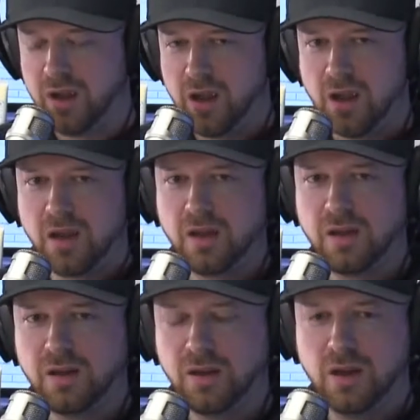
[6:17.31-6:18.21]

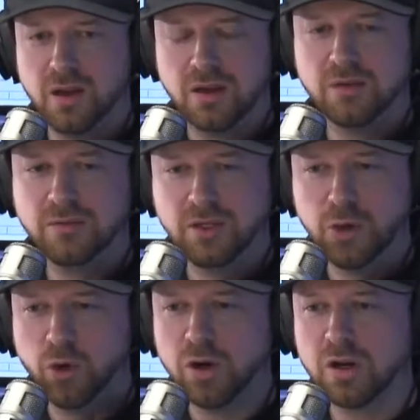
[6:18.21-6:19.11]

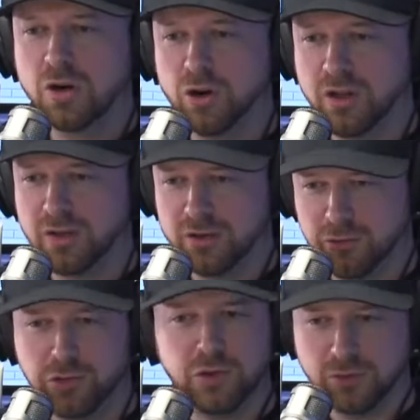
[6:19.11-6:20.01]
you were a goody
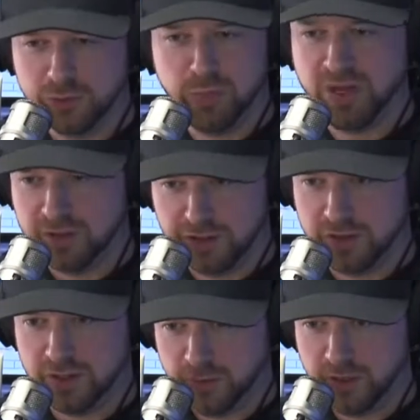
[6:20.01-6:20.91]
two shoes
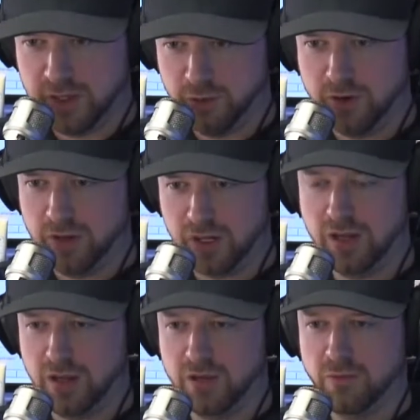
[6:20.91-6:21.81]
basically when you were a
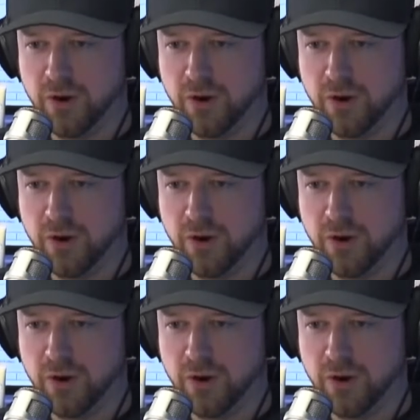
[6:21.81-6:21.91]
kid,